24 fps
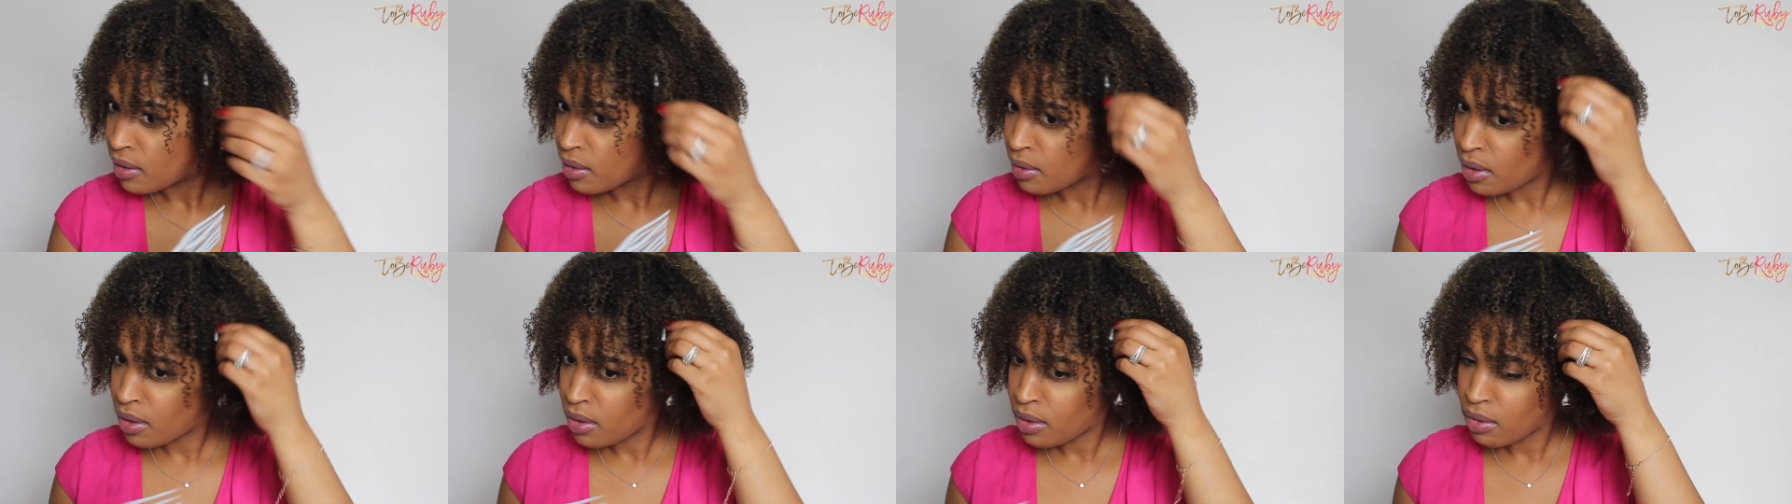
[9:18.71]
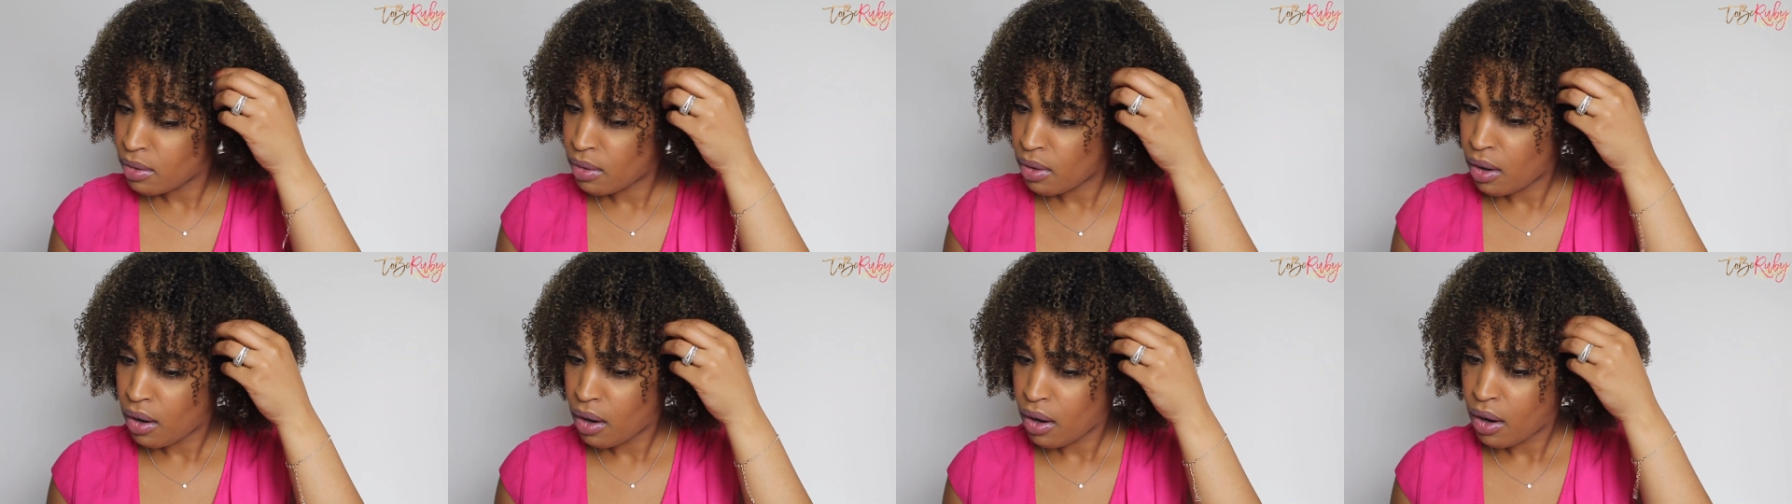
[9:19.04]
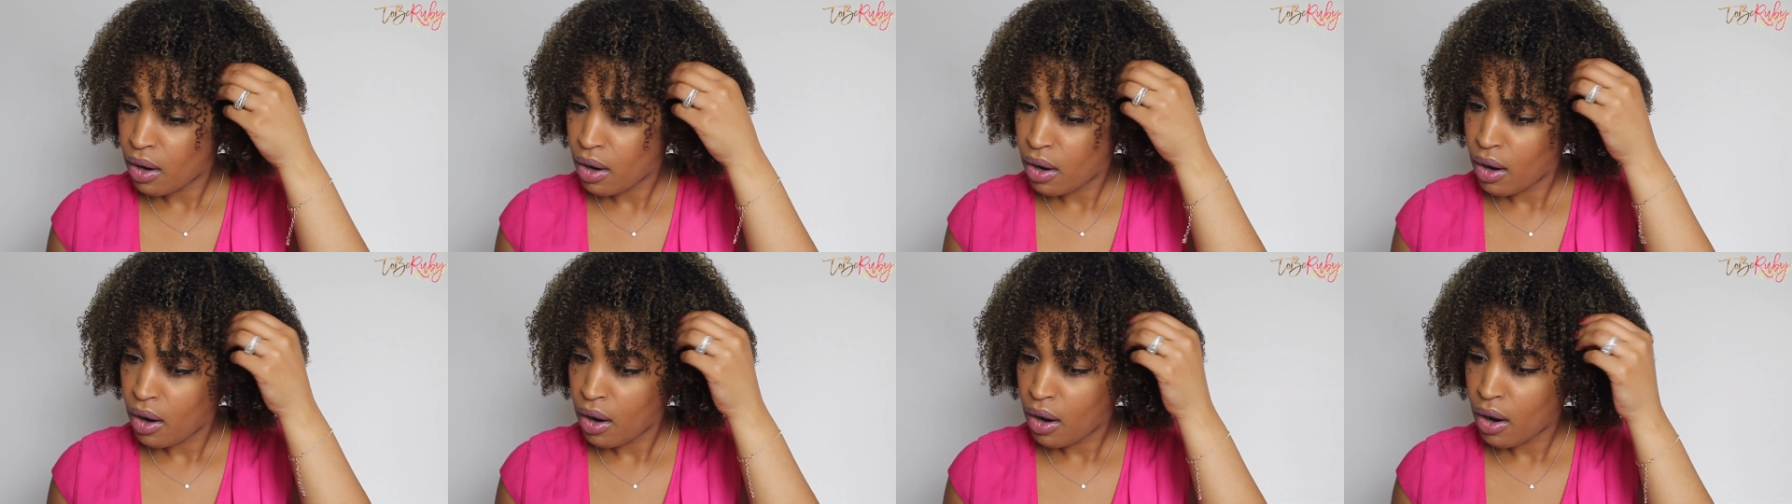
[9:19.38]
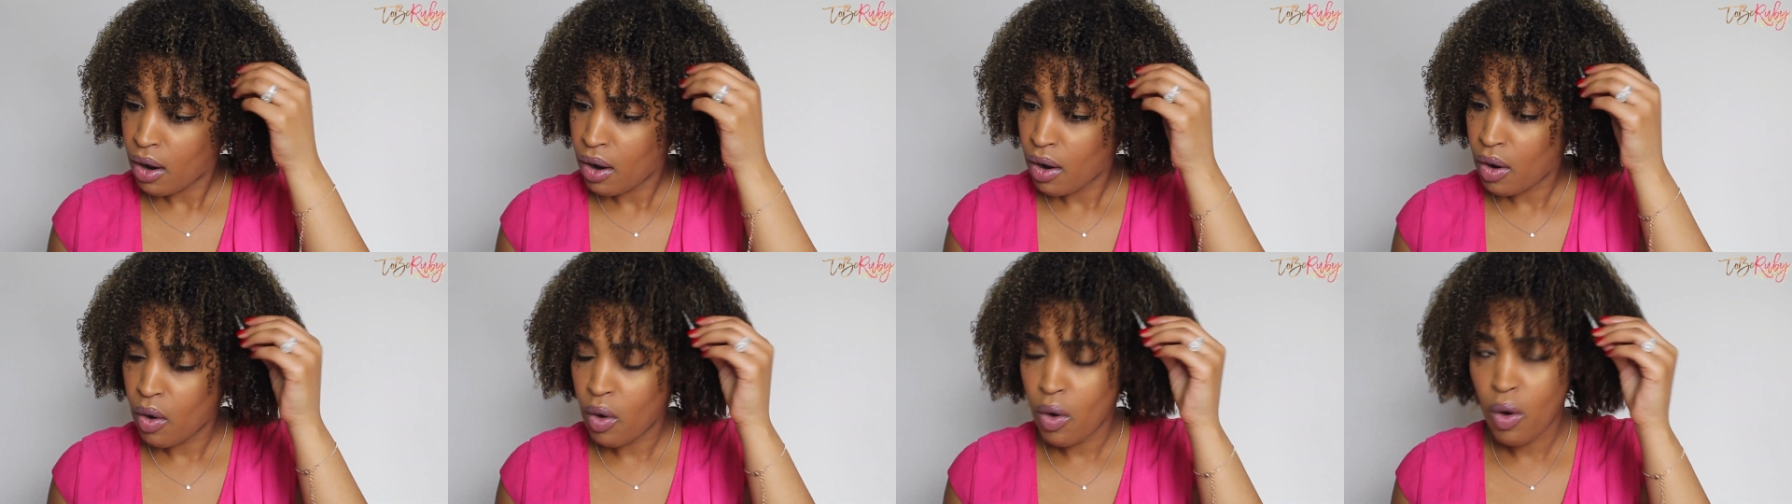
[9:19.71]
Ooh.
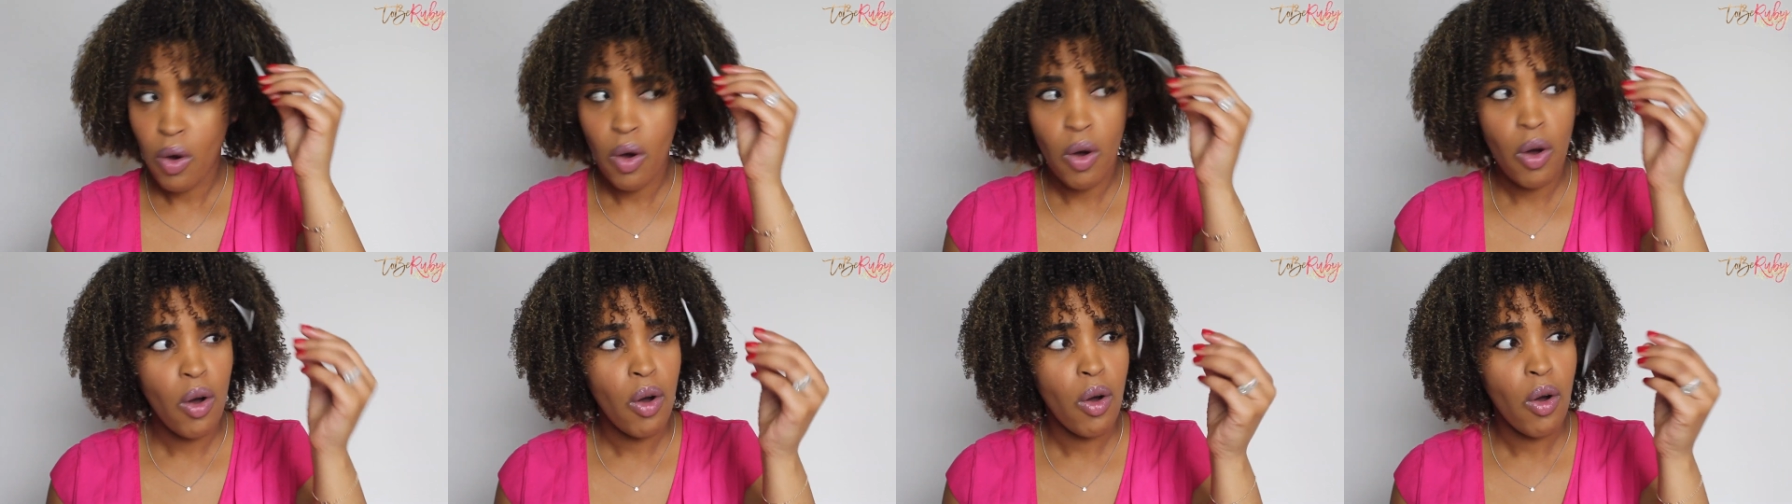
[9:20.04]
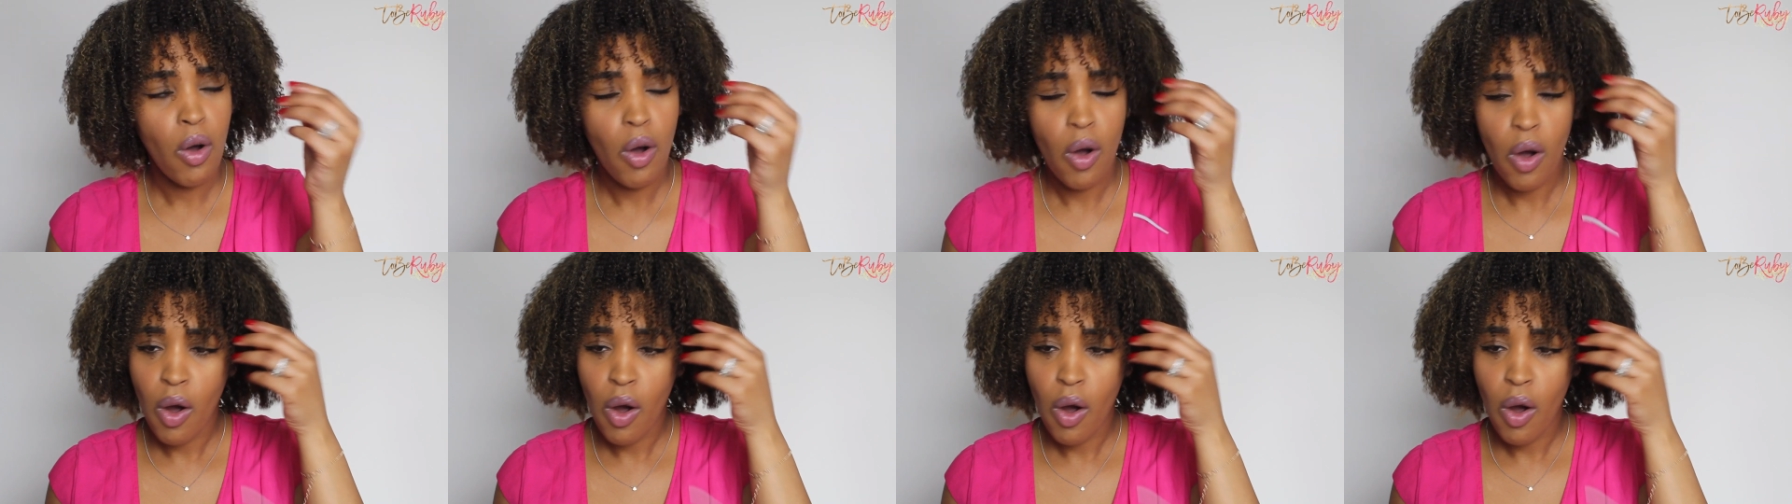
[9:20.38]
Ooh.